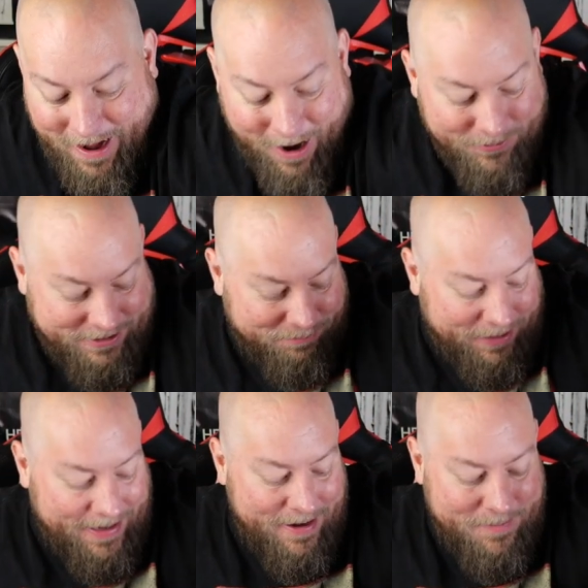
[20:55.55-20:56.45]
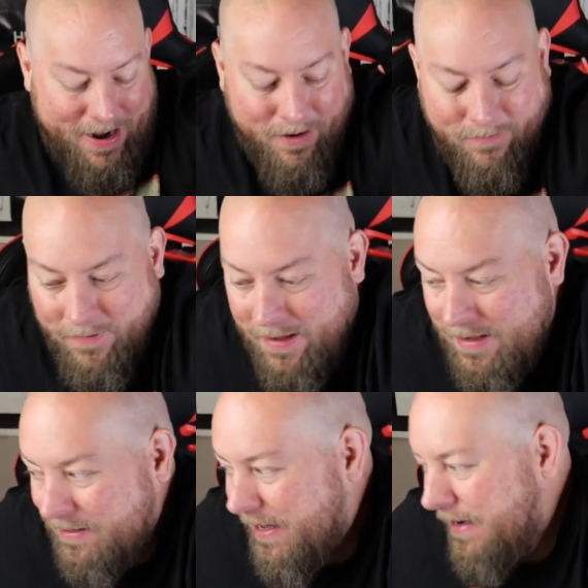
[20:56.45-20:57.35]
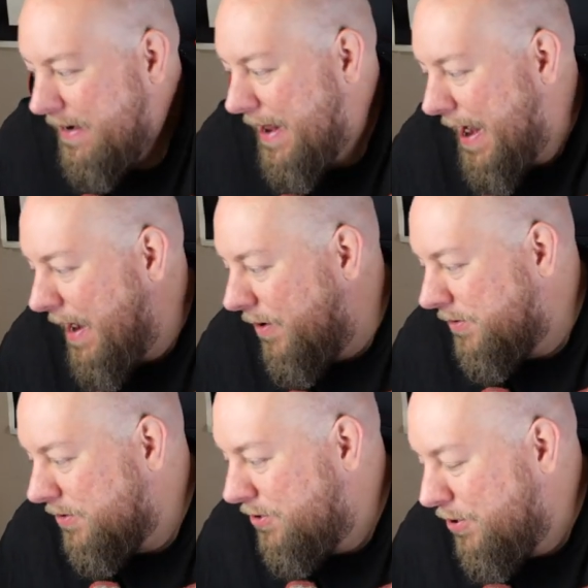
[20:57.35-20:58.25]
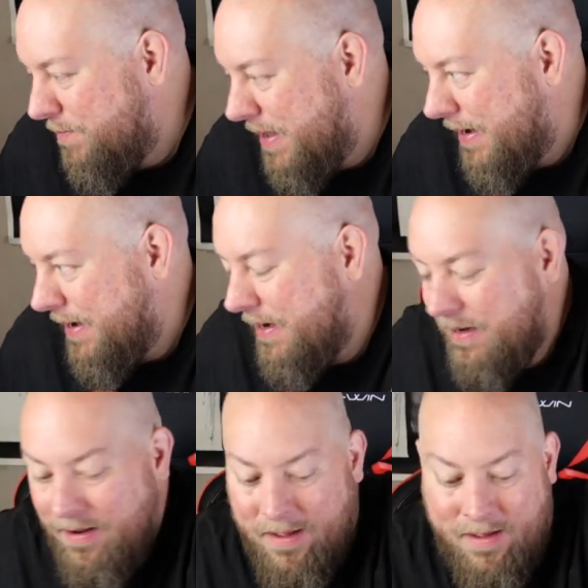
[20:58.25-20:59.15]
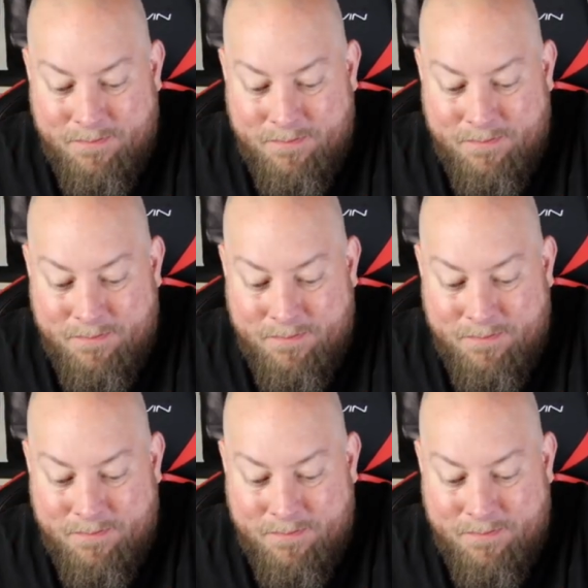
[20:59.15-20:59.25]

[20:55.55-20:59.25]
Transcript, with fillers: I was complaining about getting out too many